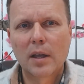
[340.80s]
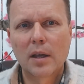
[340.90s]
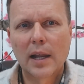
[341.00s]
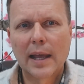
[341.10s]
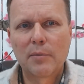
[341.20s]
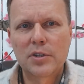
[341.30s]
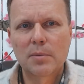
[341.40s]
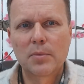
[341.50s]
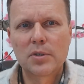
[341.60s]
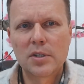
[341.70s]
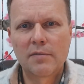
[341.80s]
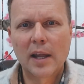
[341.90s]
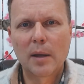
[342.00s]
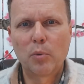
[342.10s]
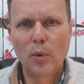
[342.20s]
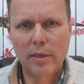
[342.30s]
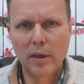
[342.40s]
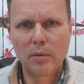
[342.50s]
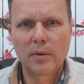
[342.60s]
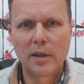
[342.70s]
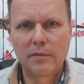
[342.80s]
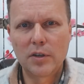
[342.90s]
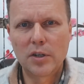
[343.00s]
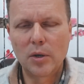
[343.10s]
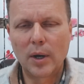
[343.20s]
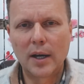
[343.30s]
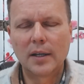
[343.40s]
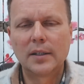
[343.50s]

allowing someone to develop with you if you do